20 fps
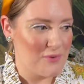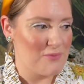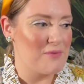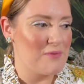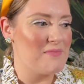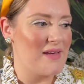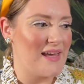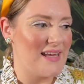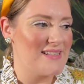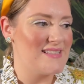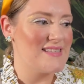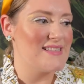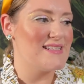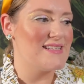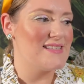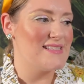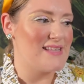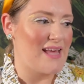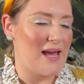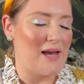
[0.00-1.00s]
remains the
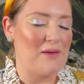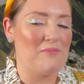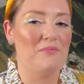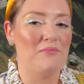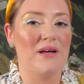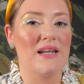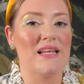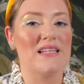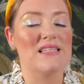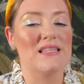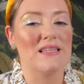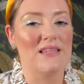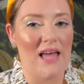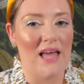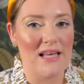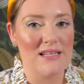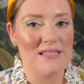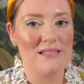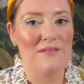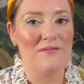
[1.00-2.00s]
same but it's
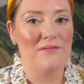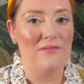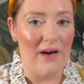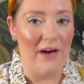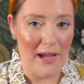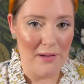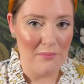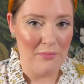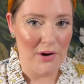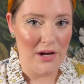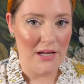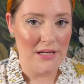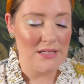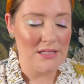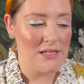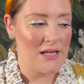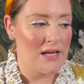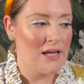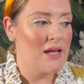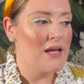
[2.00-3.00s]
less
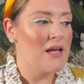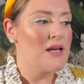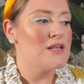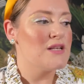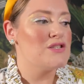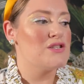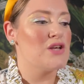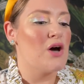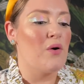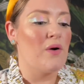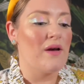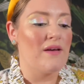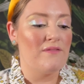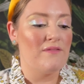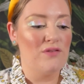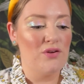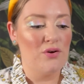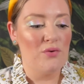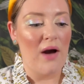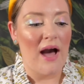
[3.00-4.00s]
vibrant. So
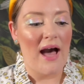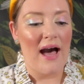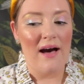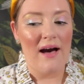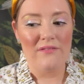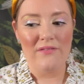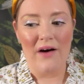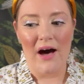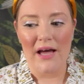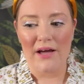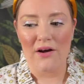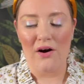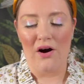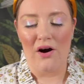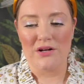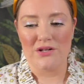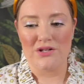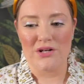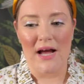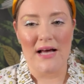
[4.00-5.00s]
if you have high
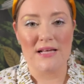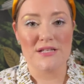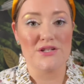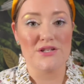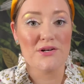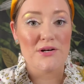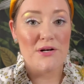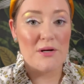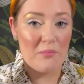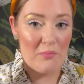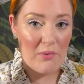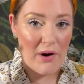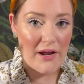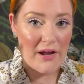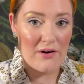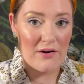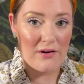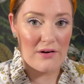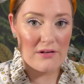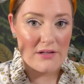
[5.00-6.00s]
contrast, you're a
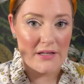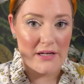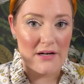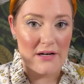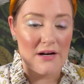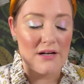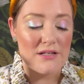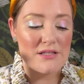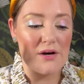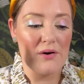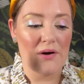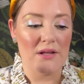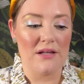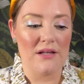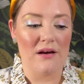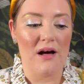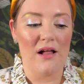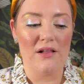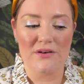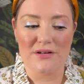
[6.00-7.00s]
bright or clear. So in the
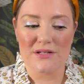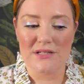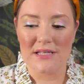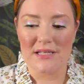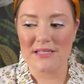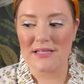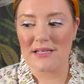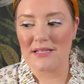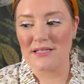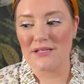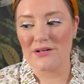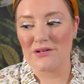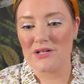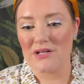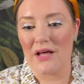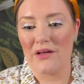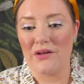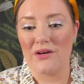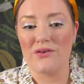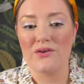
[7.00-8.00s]
color seasons, they're
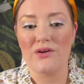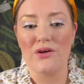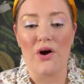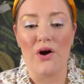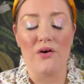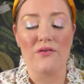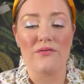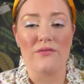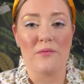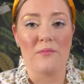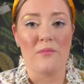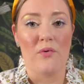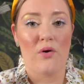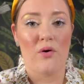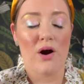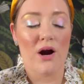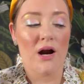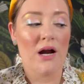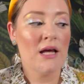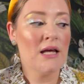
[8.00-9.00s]
telling you to go for
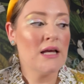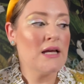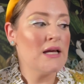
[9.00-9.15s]
more